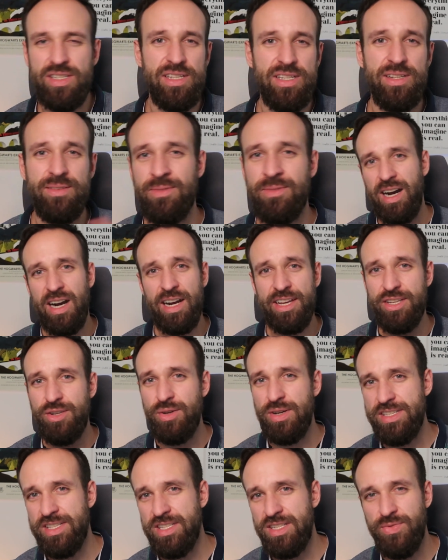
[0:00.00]
And are uh, you
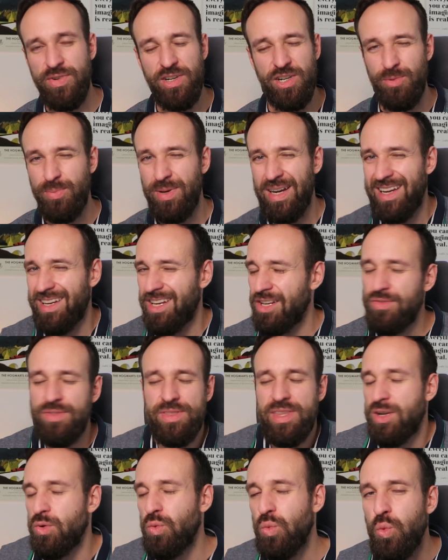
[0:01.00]
as a developer, I don't
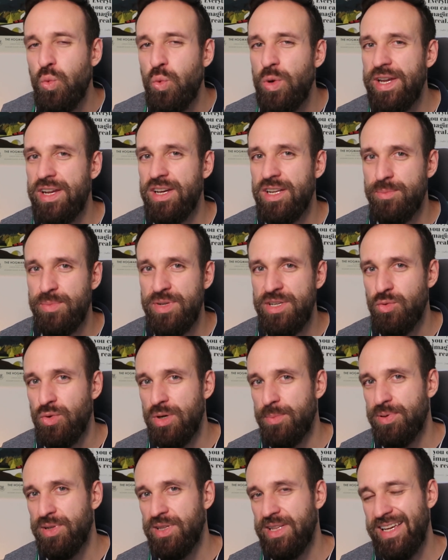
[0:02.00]
think we're gonna be
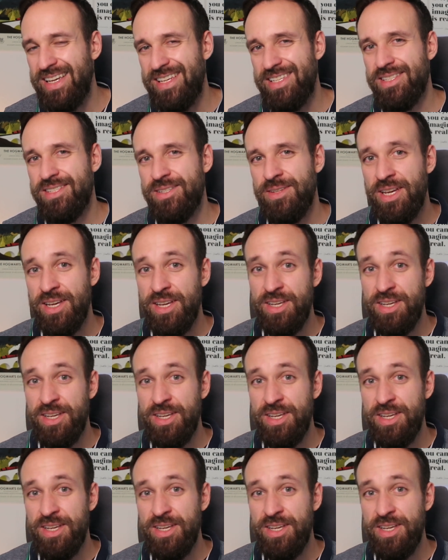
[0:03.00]
replaced.